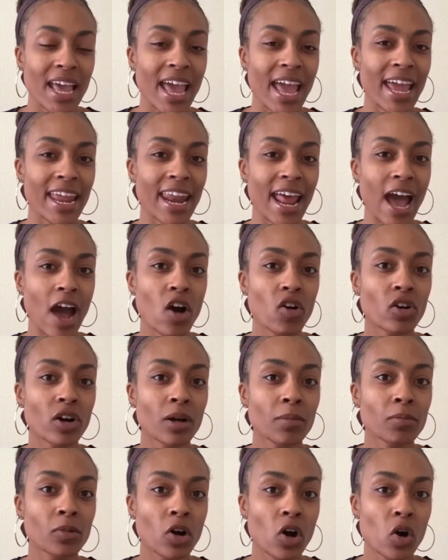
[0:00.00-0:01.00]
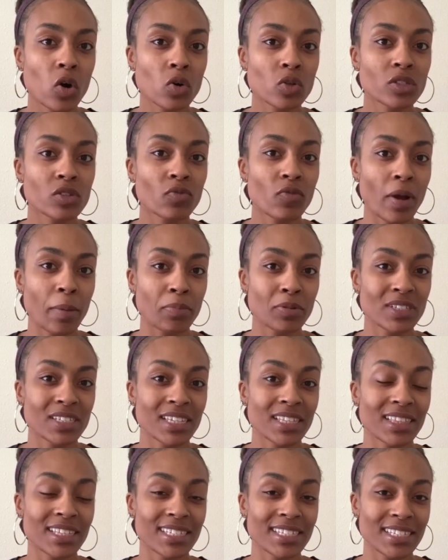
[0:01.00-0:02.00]
And outcome goals
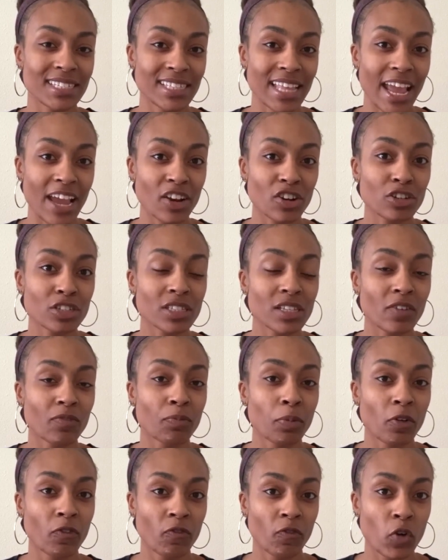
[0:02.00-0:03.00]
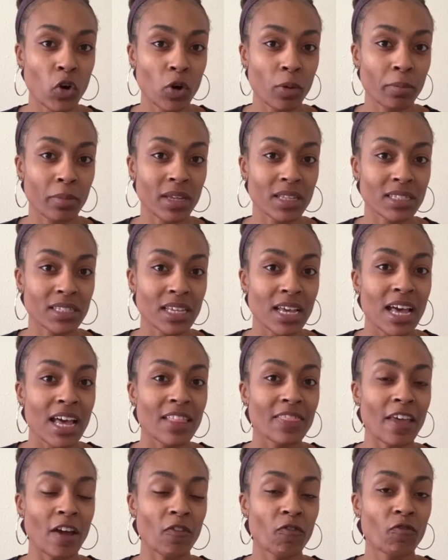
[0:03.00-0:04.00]
represent the standards of performance
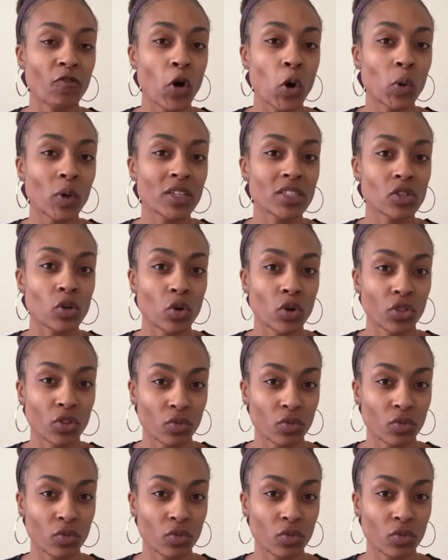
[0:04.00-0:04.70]
that focus on the